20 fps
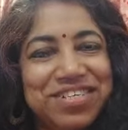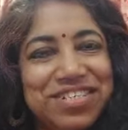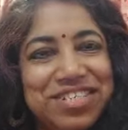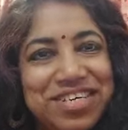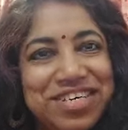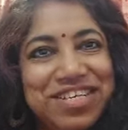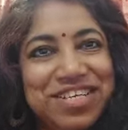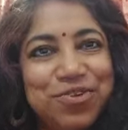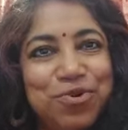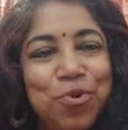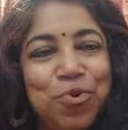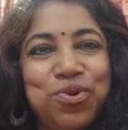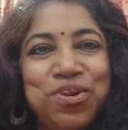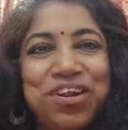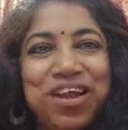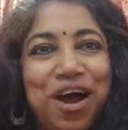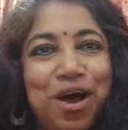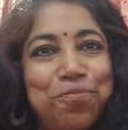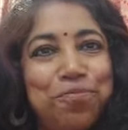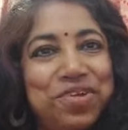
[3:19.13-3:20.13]
till
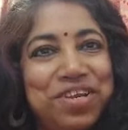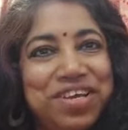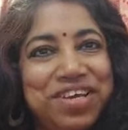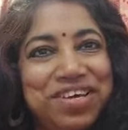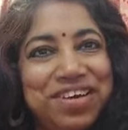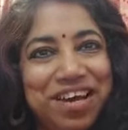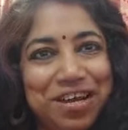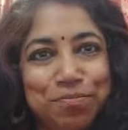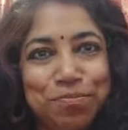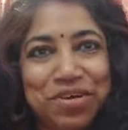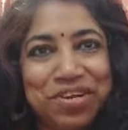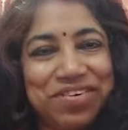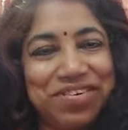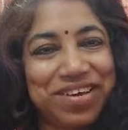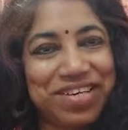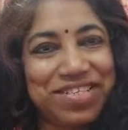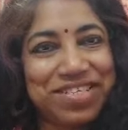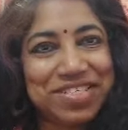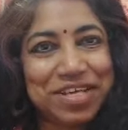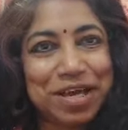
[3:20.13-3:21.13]
total harmony had been
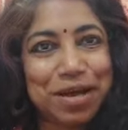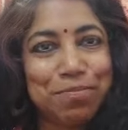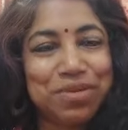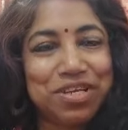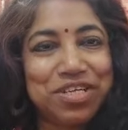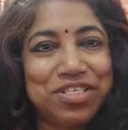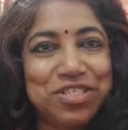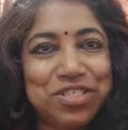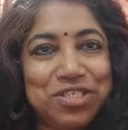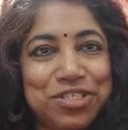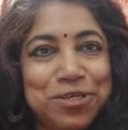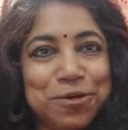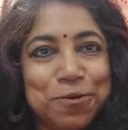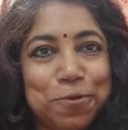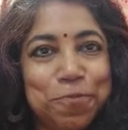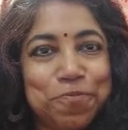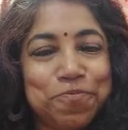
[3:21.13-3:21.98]
re-established.